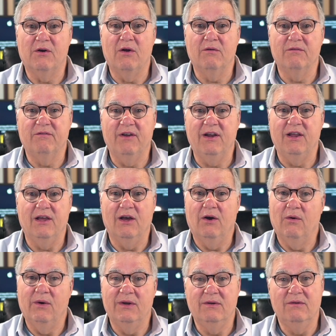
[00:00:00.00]
their own
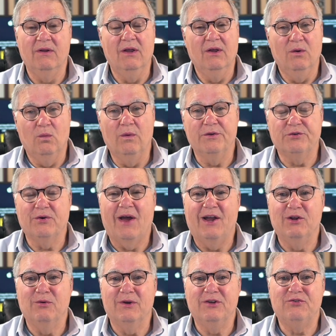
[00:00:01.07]
video, and we'll
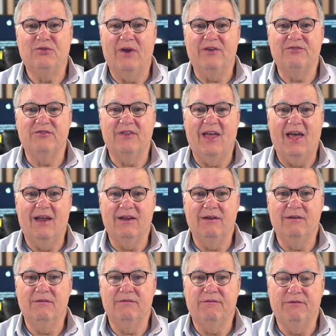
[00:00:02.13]
try to address that
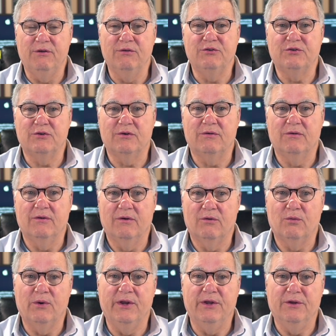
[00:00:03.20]
in future
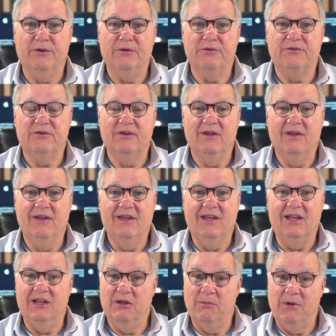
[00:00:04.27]
reels.
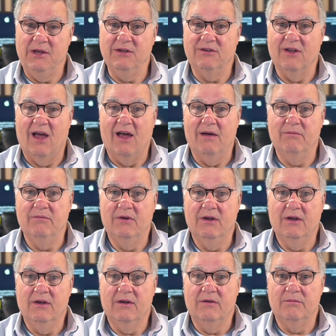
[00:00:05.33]
In the meantime,
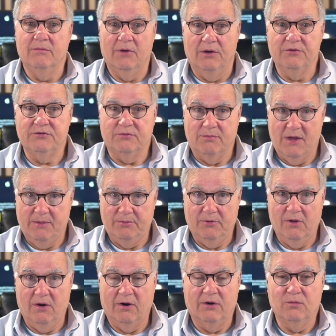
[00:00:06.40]
most
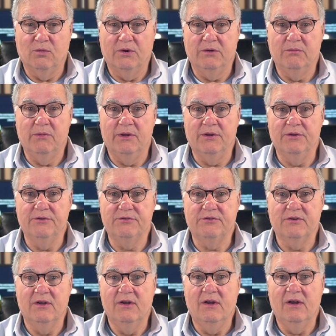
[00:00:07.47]
maple hardwood
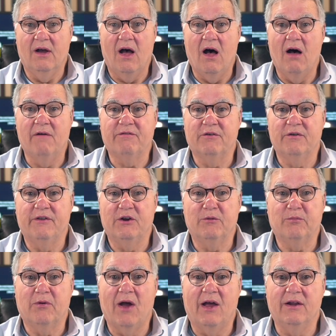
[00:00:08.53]
mills offer
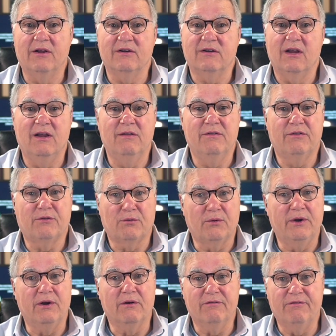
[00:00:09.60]
their product in
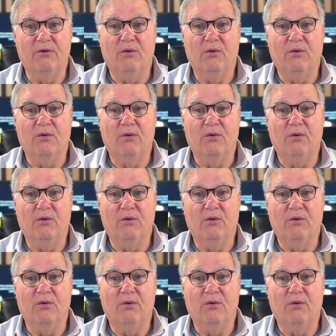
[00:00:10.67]
3 or